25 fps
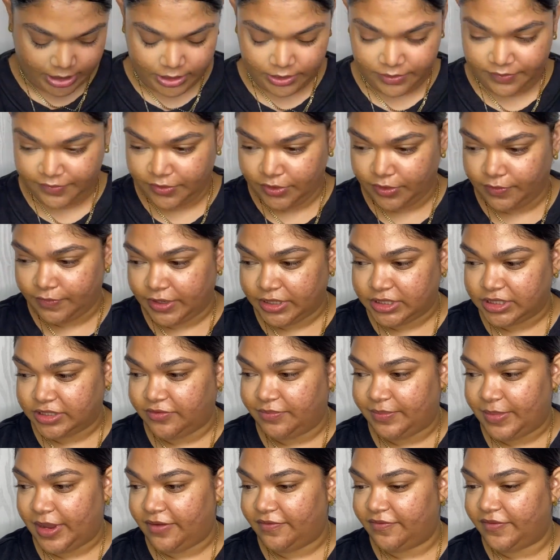for the rest of
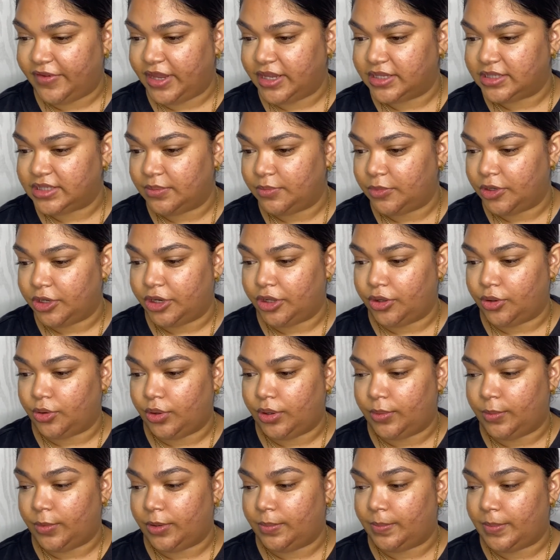my face, I'm gonna go in
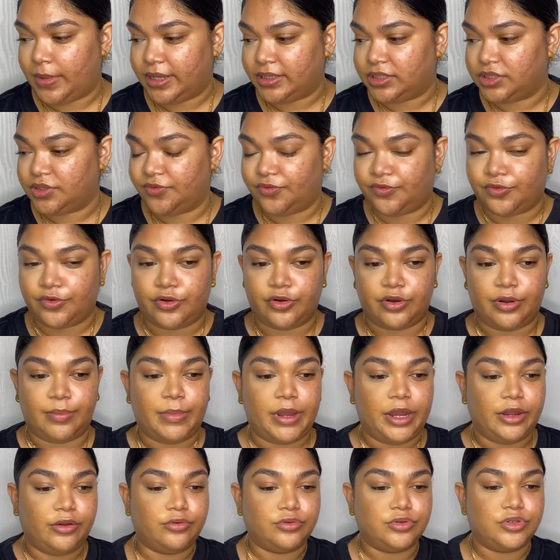with my Sephora
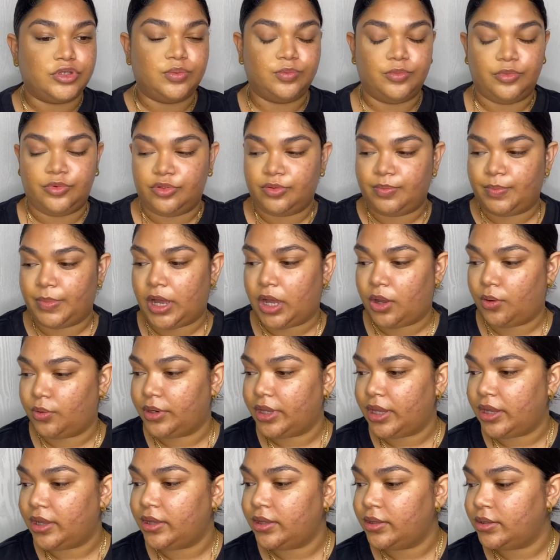Micro Smooth powder.